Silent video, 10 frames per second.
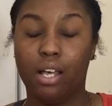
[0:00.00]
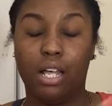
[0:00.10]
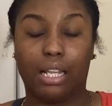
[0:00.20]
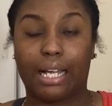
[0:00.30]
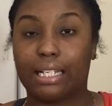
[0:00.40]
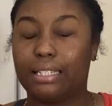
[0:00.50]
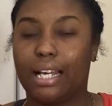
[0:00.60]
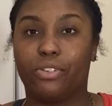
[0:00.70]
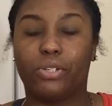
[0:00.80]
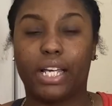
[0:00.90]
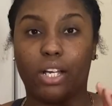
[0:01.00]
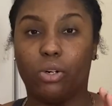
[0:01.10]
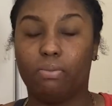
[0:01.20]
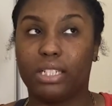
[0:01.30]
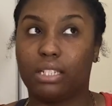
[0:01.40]
Like I said, you can't
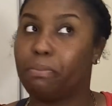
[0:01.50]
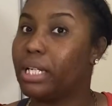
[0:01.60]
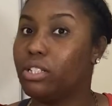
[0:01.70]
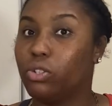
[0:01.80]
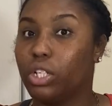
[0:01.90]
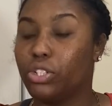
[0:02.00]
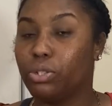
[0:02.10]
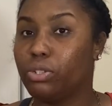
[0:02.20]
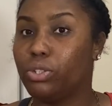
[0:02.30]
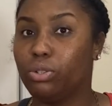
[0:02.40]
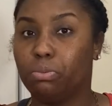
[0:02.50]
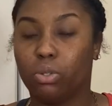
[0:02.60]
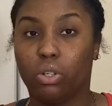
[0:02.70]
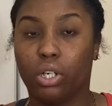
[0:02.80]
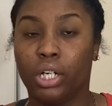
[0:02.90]
always depend on YouTube
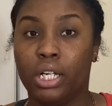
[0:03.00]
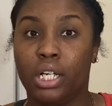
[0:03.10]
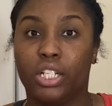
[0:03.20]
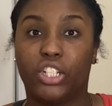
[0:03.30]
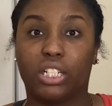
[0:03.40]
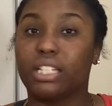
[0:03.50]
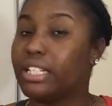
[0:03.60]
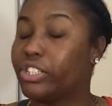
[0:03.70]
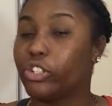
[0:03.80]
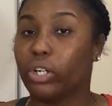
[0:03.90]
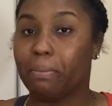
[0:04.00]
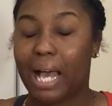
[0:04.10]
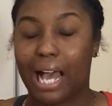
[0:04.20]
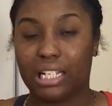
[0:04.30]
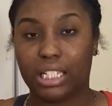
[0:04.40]
or just Instagram
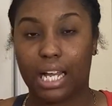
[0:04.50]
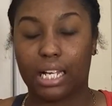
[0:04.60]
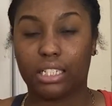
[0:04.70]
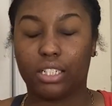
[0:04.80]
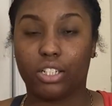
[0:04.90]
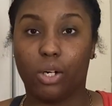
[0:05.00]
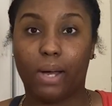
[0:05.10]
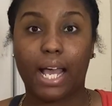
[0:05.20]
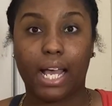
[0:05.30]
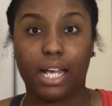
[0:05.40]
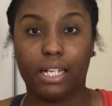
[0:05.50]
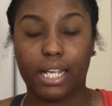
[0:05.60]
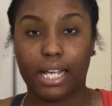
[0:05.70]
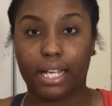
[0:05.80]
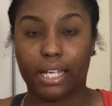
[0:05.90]
hashtags to go ahead
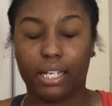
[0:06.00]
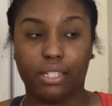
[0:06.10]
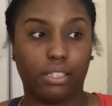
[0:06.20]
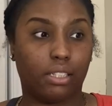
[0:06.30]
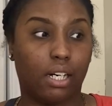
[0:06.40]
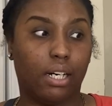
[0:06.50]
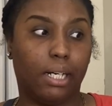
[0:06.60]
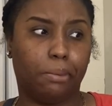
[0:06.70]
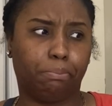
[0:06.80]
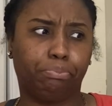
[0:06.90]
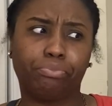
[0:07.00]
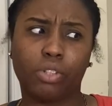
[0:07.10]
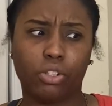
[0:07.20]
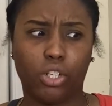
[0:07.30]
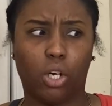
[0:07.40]
and
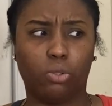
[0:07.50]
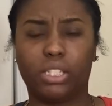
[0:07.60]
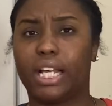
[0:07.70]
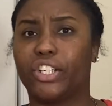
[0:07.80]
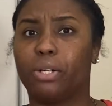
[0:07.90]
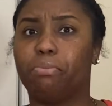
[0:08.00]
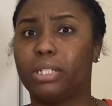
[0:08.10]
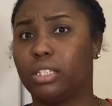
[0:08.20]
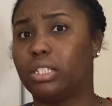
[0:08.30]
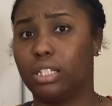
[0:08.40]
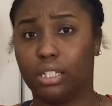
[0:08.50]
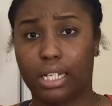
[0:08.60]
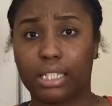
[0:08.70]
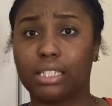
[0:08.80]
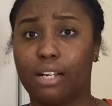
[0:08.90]
take your business to the
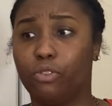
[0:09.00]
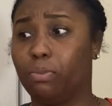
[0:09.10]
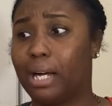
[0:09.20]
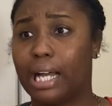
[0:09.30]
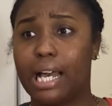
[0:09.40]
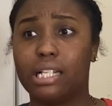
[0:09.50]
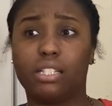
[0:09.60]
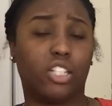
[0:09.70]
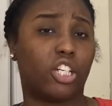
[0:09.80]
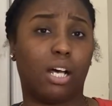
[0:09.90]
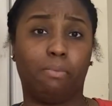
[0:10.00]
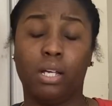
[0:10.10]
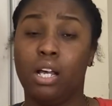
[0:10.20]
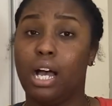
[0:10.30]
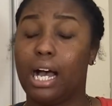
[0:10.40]
next level. My Etsy shop,
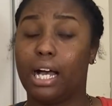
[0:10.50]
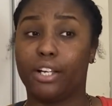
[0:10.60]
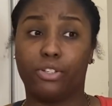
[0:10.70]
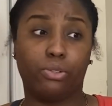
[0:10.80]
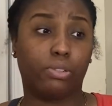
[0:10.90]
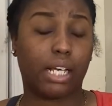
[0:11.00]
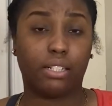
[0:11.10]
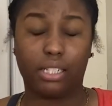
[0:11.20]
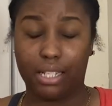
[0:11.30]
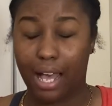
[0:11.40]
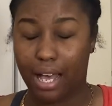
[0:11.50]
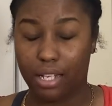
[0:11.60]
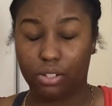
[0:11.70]
I use Etsy ads